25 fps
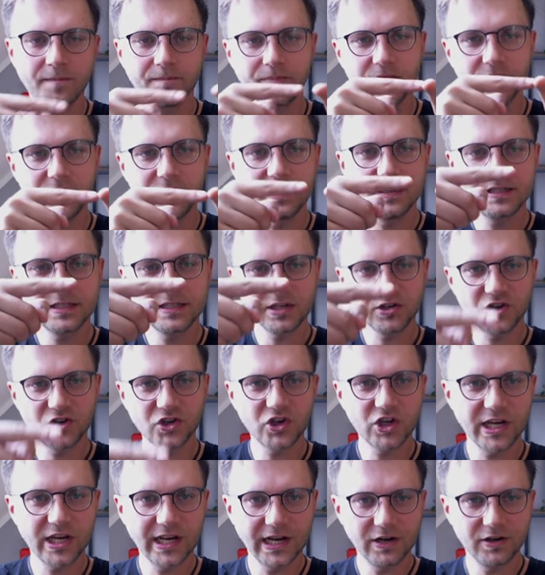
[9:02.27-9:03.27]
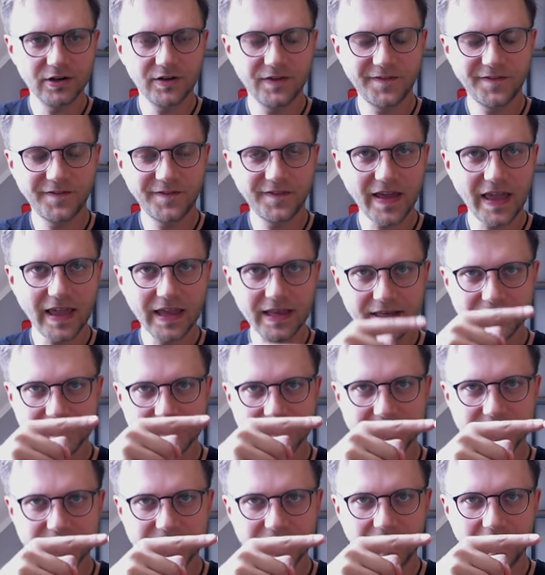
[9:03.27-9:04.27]
this shared
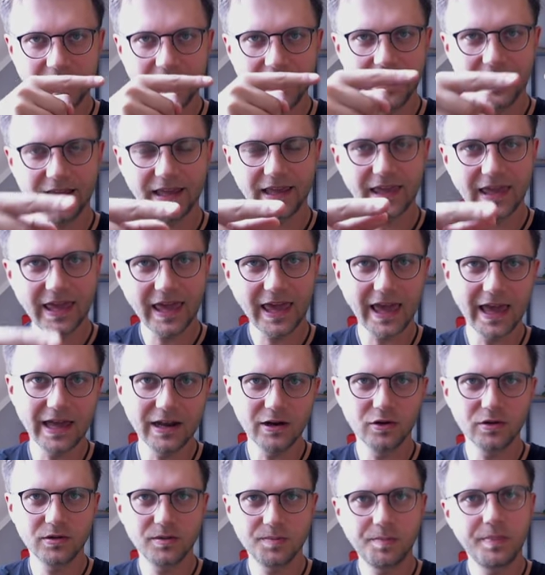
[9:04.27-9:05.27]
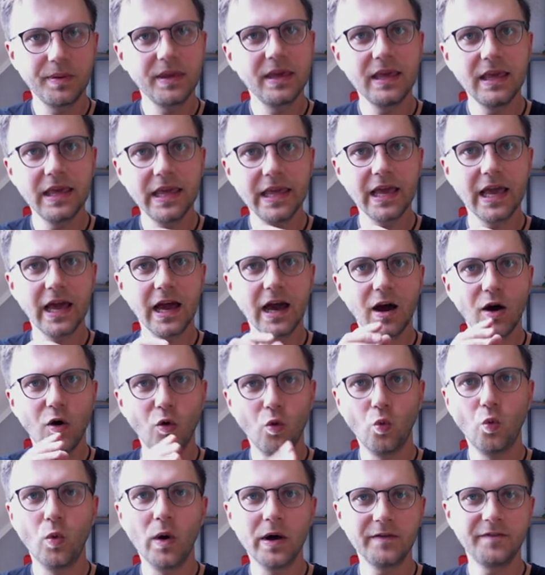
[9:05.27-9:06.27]
face cannot be
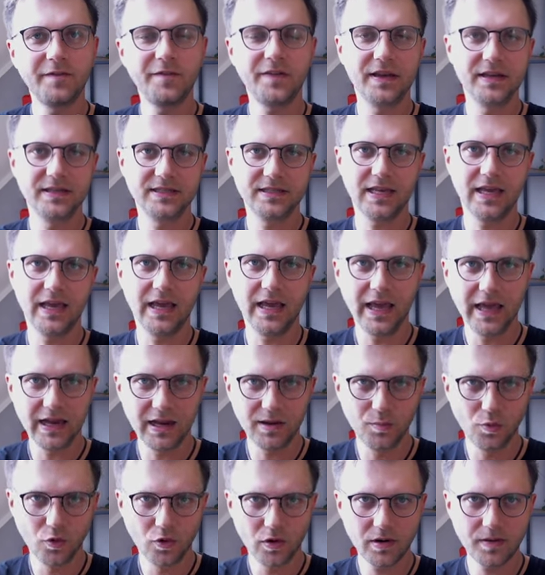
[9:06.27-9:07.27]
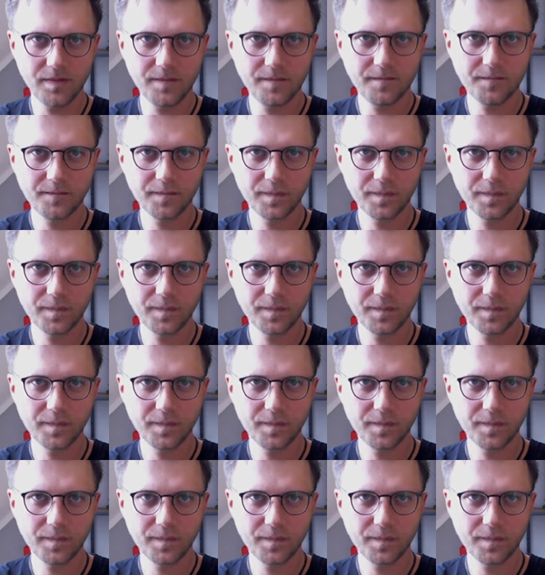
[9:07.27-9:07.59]
one face anymore.